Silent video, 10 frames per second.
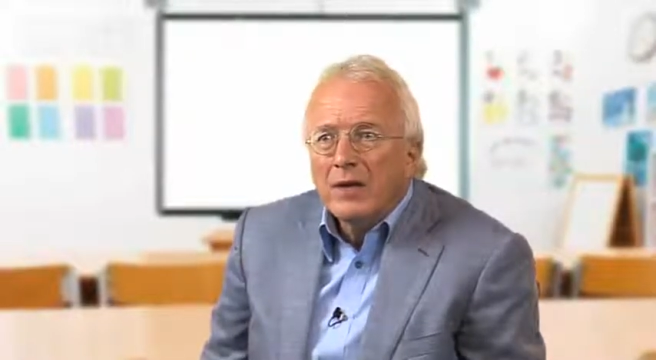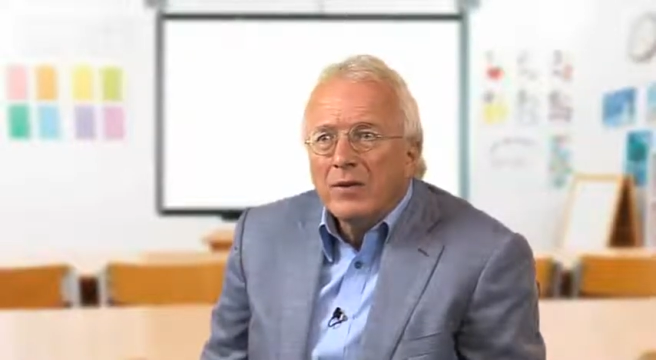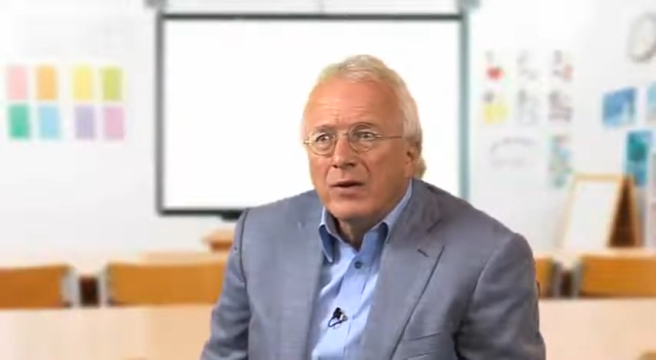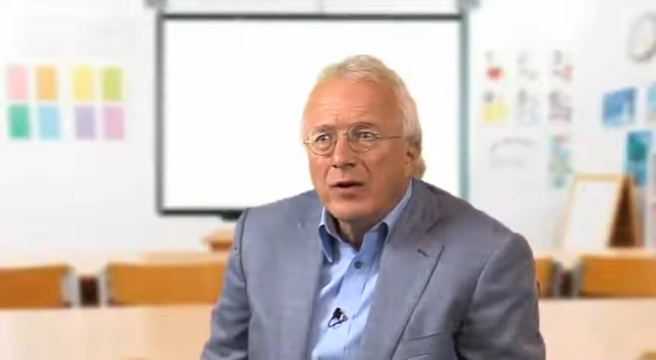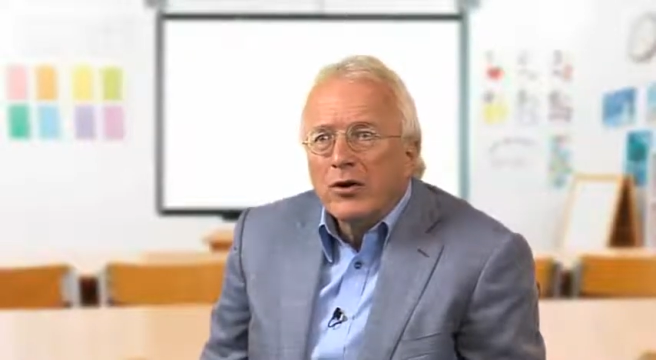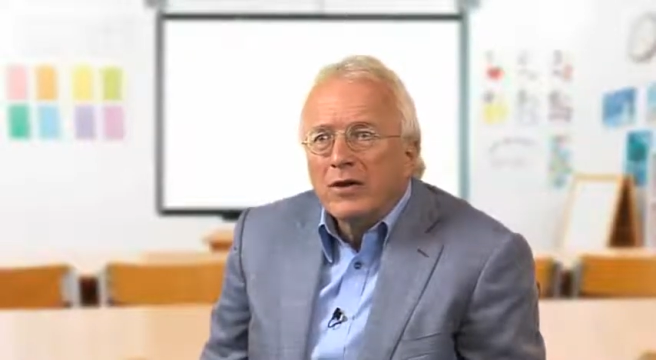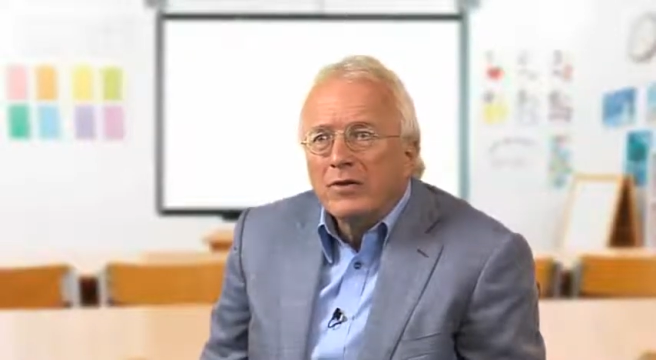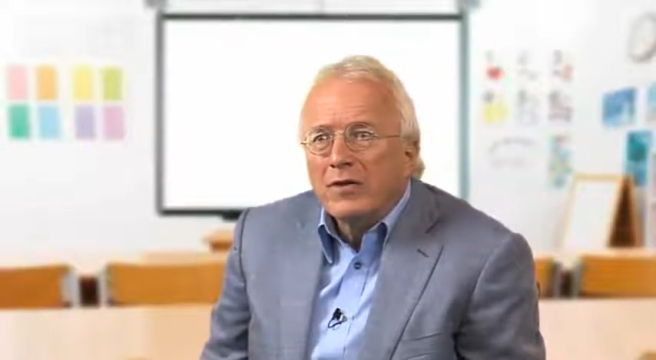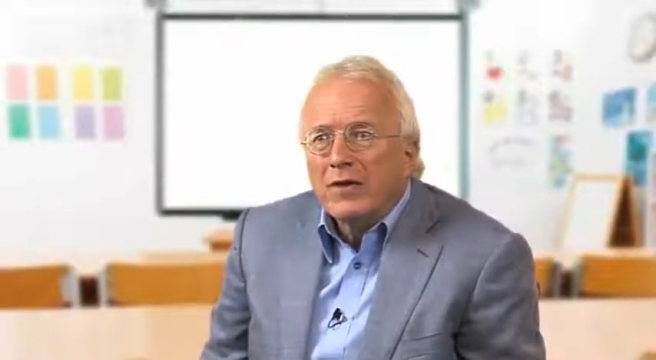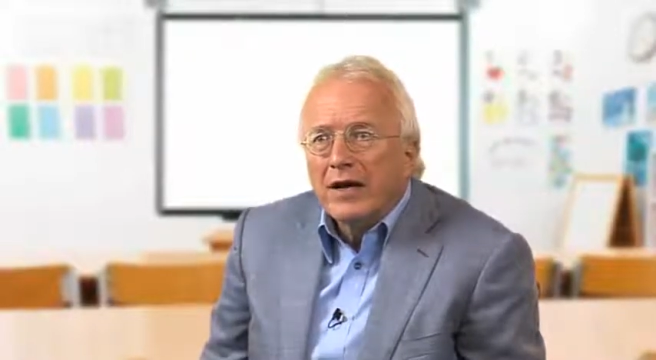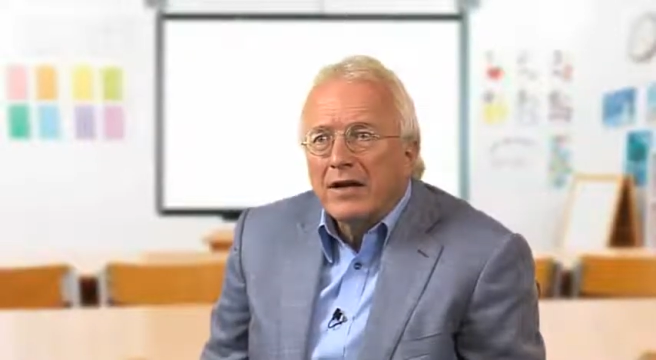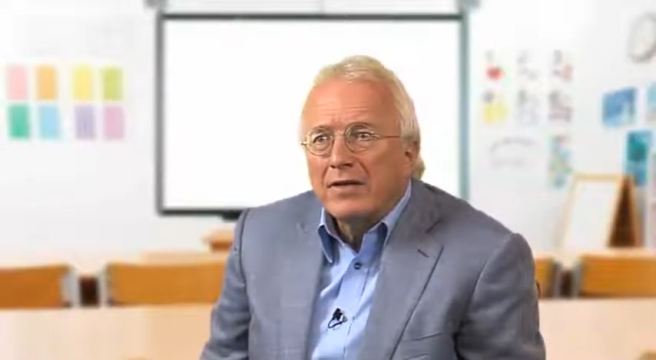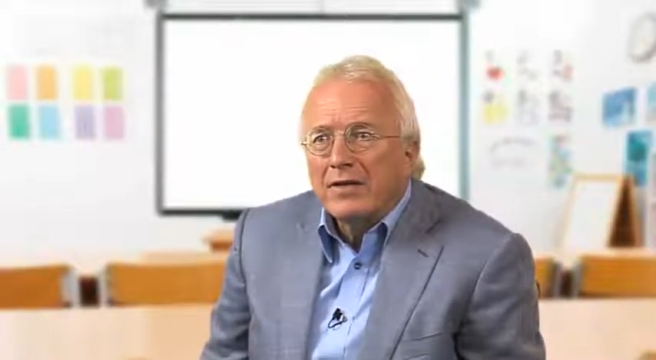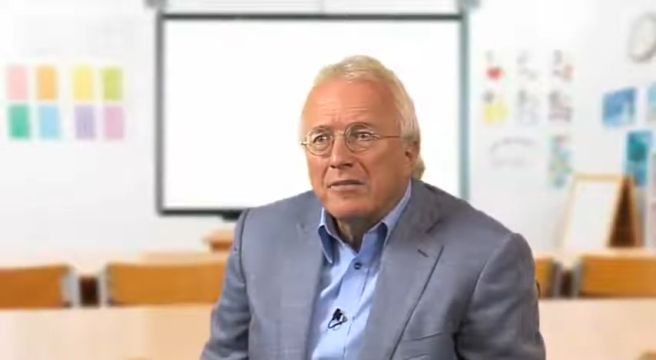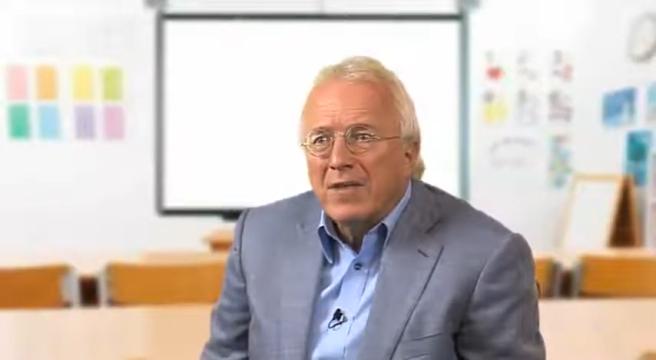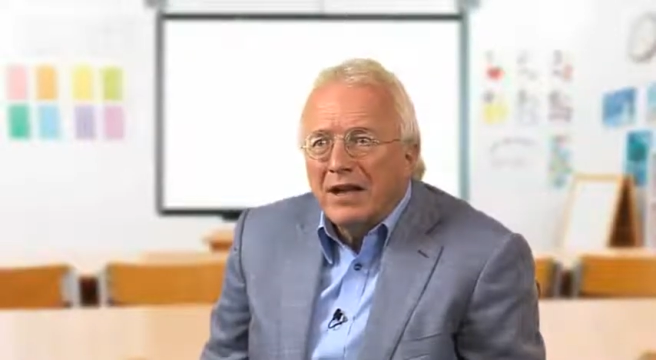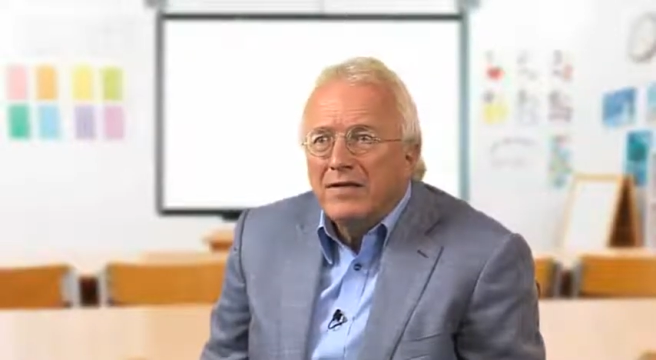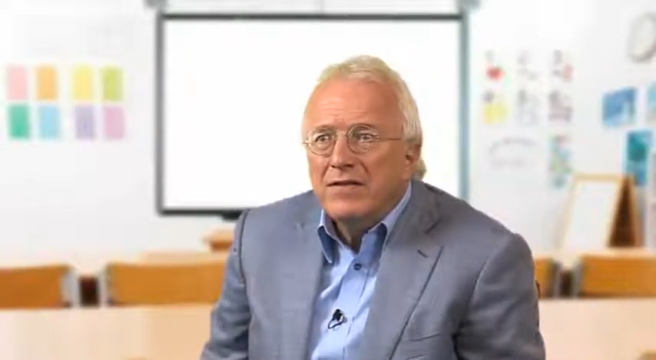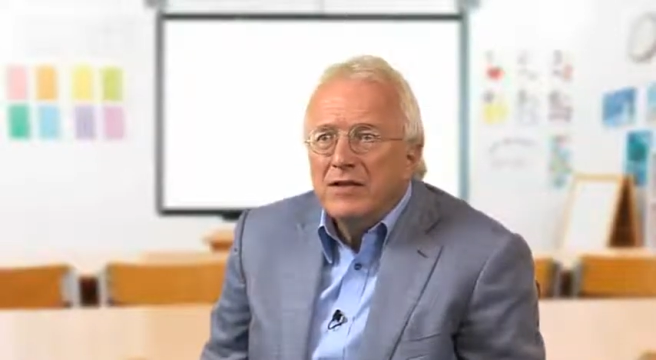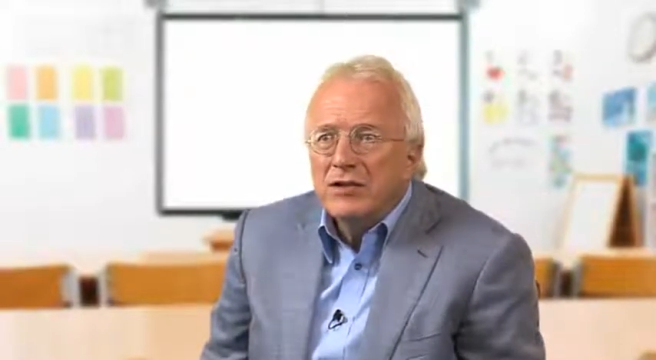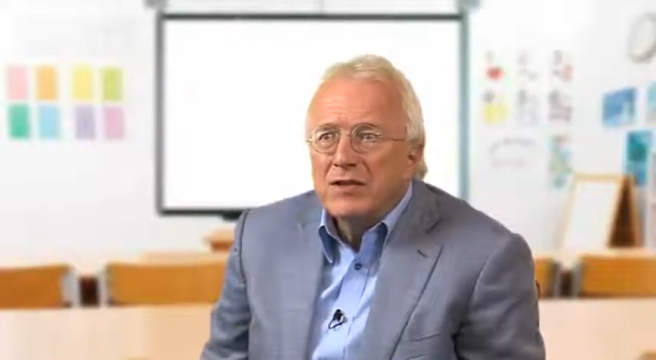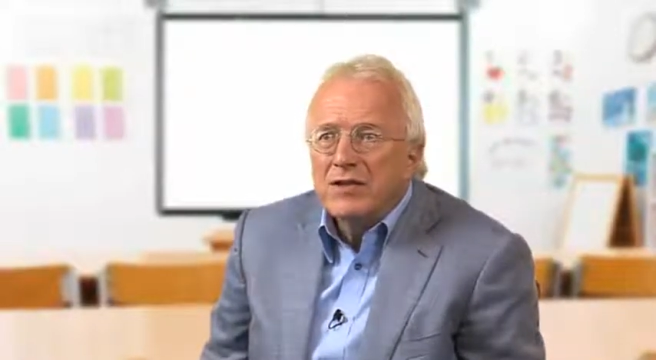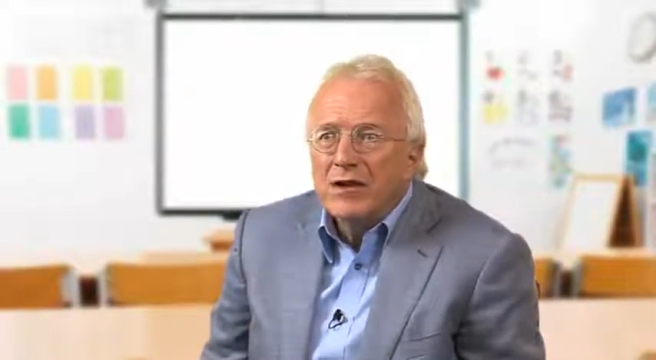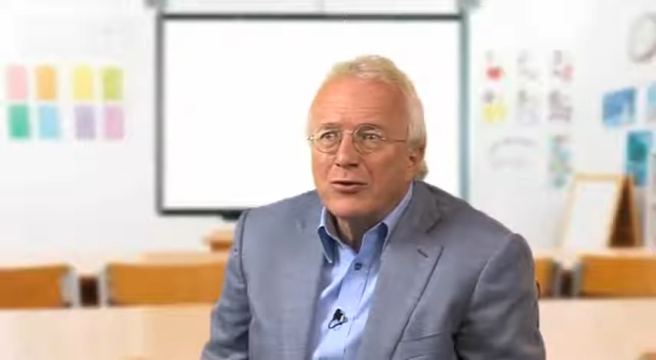we learned that many teachers are